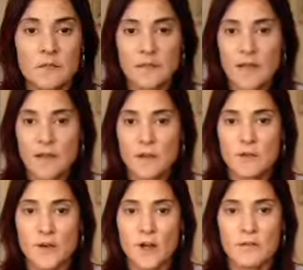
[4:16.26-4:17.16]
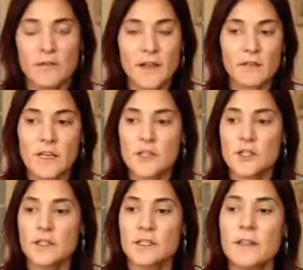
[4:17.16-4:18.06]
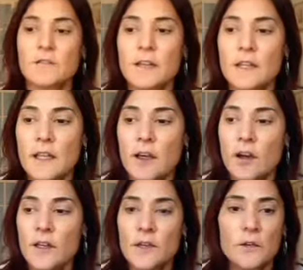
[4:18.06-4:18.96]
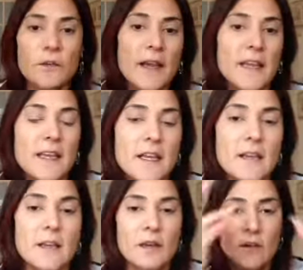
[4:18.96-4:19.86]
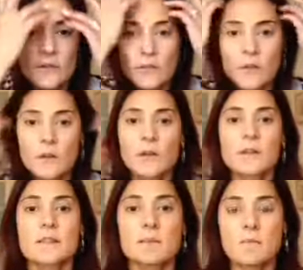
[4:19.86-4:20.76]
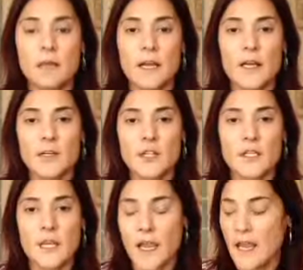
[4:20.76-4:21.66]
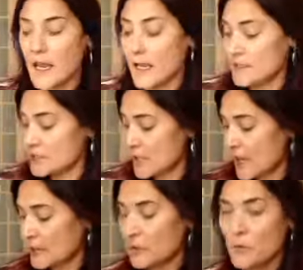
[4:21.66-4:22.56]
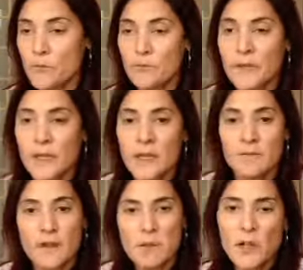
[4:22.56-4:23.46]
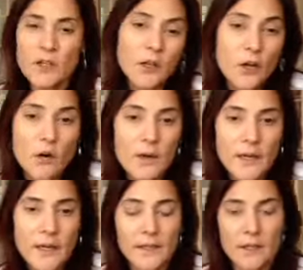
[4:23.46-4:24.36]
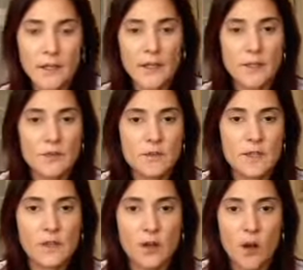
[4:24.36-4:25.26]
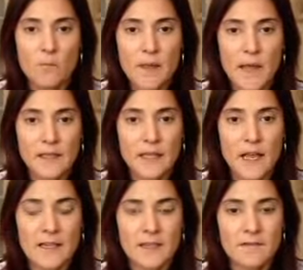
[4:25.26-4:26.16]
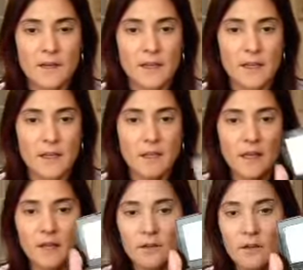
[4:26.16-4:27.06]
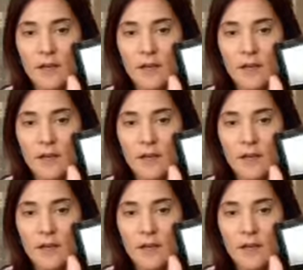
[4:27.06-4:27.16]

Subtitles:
So now you've got foundation and everything on, you're ready for some blush and shadow. If I'm on the go, I kind of like using a compact that has everything in there.